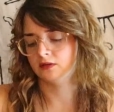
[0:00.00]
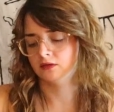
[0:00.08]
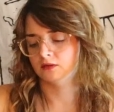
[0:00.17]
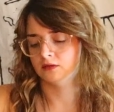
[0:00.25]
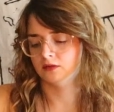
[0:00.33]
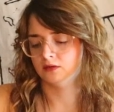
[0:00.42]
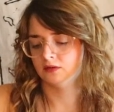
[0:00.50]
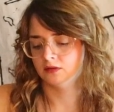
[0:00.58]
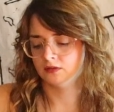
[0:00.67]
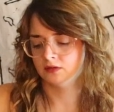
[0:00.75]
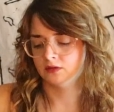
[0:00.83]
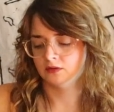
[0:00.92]

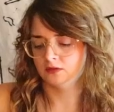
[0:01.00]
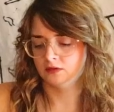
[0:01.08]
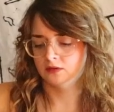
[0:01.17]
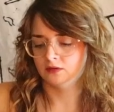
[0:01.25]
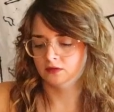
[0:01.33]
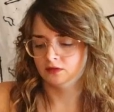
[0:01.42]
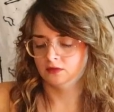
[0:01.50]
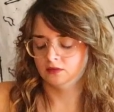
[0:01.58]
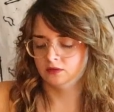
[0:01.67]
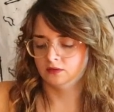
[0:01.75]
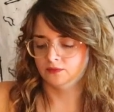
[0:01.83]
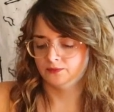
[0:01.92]

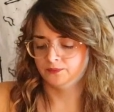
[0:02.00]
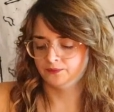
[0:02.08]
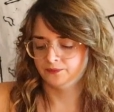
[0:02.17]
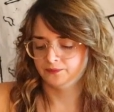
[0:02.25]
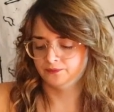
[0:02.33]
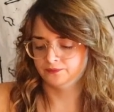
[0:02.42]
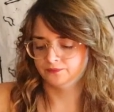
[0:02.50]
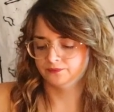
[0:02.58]
No one is speaking in this clip.